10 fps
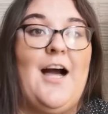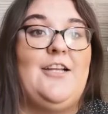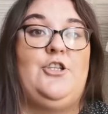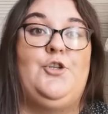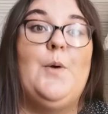
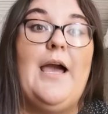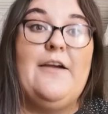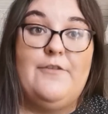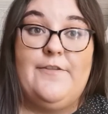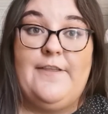I do
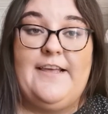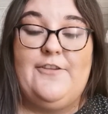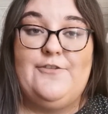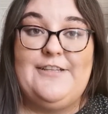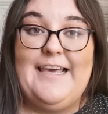everything
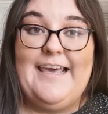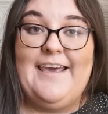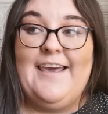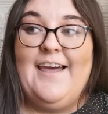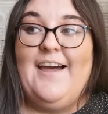on
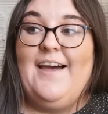there.